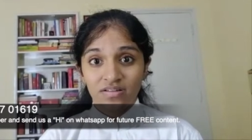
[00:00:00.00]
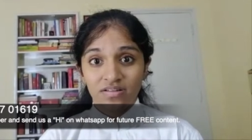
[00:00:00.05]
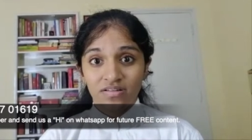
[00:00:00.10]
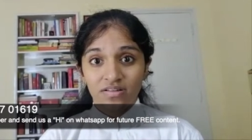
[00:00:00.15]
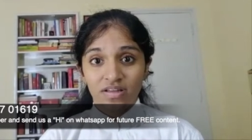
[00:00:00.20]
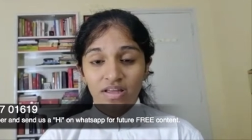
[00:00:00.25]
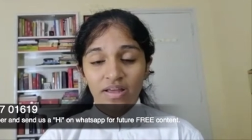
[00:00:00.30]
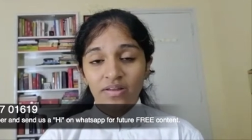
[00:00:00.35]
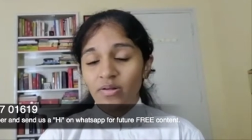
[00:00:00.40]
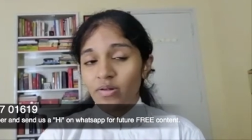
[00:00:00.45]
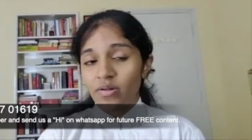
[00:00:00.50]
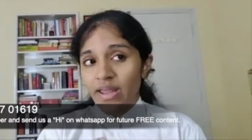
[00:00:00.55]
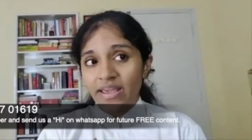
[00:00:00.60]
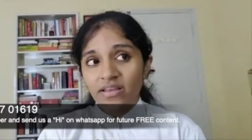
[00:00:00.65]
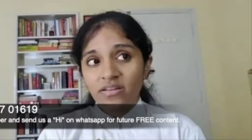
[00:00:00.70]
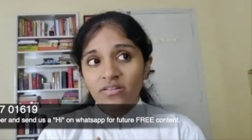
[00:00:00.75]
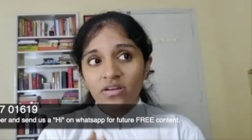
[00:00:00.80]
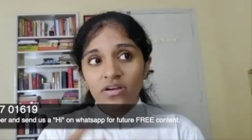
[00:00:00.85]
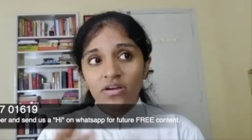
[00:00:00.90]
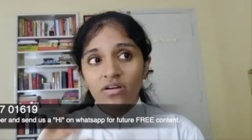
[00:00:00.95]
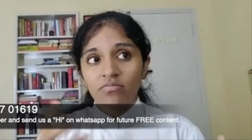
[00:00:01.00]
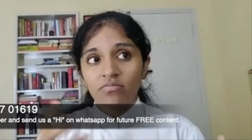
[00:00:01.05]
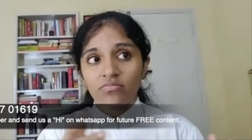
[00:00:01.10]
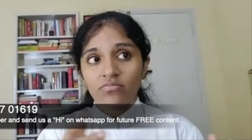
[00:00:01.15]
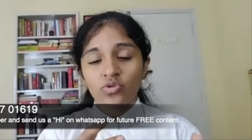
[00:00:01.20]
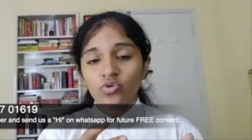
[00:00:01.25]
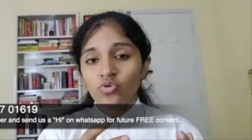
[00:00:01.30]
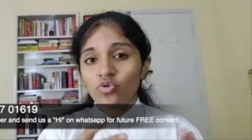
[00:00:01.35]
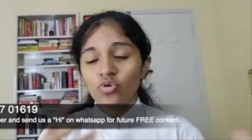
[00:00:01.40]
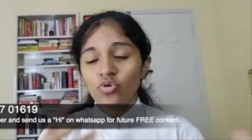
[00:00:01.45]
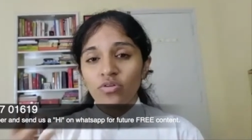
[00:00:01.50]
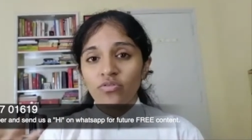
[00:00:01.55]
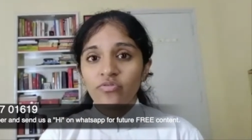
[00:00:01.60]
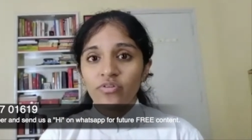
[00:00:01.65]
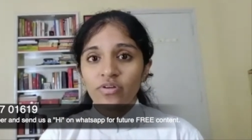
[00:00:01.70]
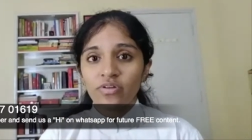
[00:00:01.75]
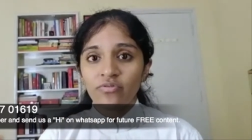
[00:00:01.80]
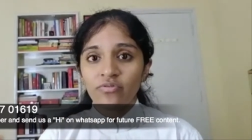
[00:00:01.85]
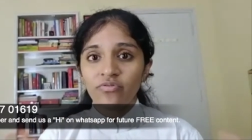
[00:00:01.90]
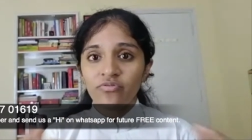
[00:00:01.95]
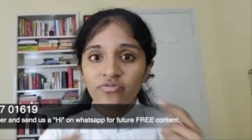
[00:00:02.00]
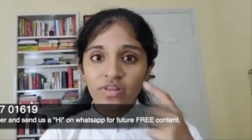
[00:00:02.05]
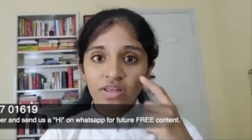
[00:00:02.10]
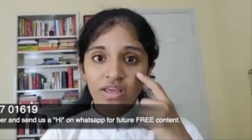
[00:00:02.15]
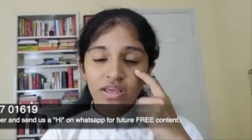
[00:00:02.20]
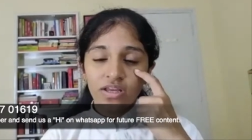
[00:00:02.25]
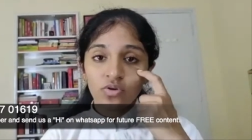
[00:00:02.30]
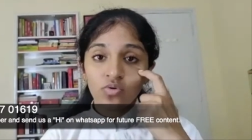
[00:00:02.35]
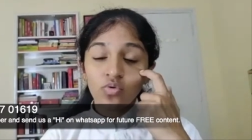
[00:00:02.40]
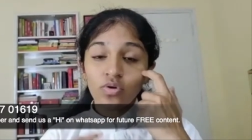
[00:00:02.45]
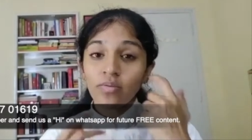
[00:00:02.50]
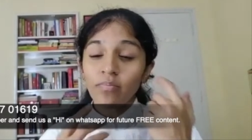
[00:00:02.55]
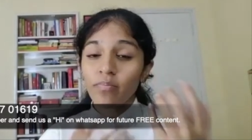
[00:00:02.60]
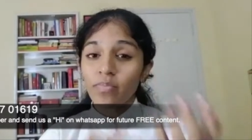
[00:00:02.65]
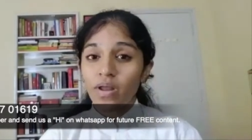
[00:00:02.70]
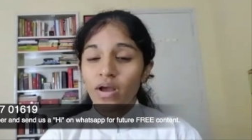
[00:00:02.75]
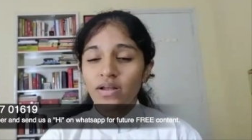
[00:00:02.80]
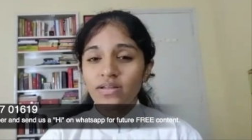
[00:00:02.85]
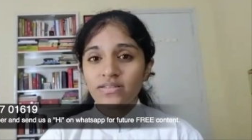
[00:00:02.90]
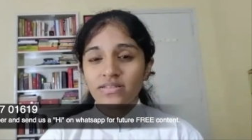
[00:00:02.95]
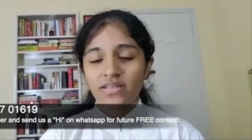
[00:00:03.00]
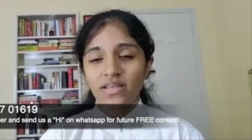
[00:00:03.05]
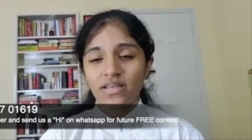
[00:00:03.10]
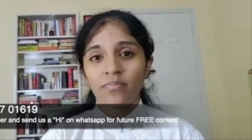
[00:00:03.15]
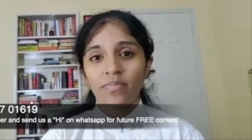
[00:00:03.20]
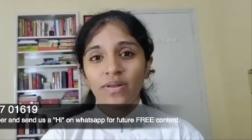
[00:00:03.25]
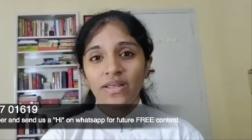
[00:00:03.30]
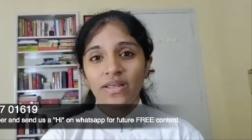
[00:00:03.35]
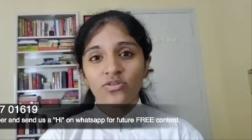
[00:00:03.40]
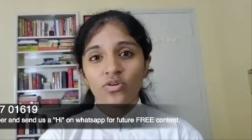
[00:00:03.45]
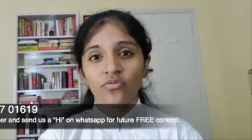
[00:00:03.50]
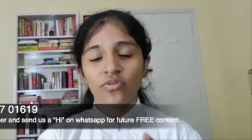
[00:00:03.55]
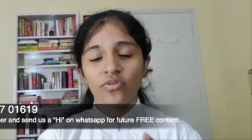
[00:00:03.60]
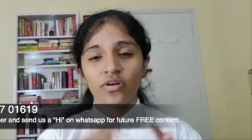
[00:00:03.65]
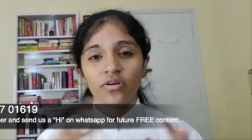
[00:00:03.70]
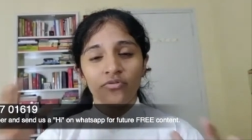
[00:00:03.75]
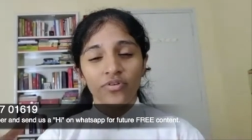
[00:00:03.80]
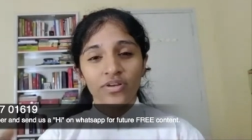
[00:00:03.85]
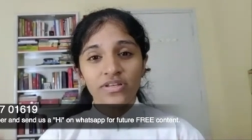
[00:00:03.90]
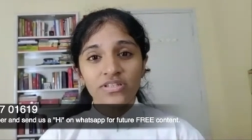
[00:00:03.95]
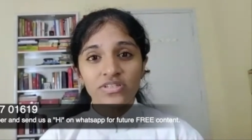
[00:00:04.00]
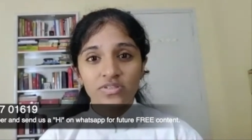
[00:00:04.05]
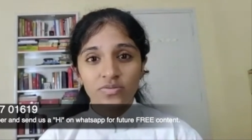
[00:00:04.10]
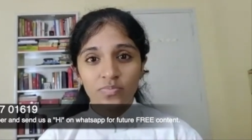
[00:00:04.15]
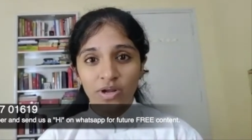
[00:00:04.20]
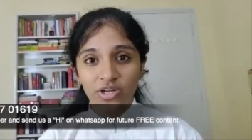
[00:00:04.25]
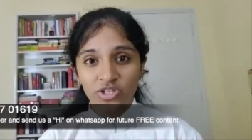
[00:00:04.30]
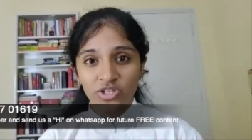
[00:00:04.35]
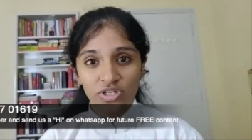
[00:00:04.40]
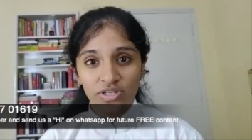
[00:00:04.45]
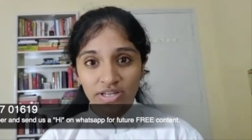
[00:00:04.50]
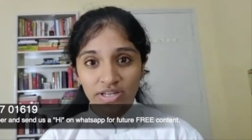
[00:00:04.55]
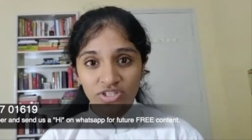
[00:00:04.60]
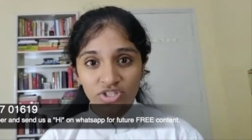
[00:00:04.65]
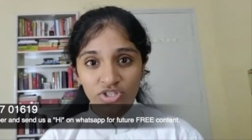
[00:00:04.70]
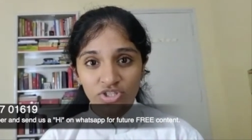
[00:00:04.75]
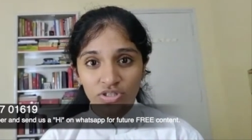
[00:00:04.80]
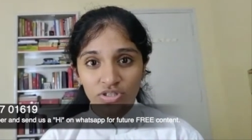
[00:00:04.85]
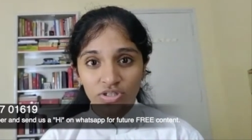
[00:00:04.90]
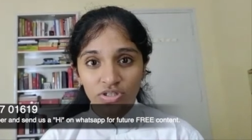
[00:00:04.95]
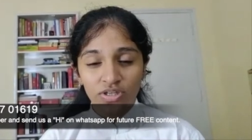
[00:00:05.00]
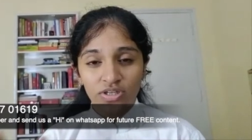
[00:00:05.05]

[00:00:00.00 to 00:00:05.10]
Like the, if they do implants in place of a fixed partial denture,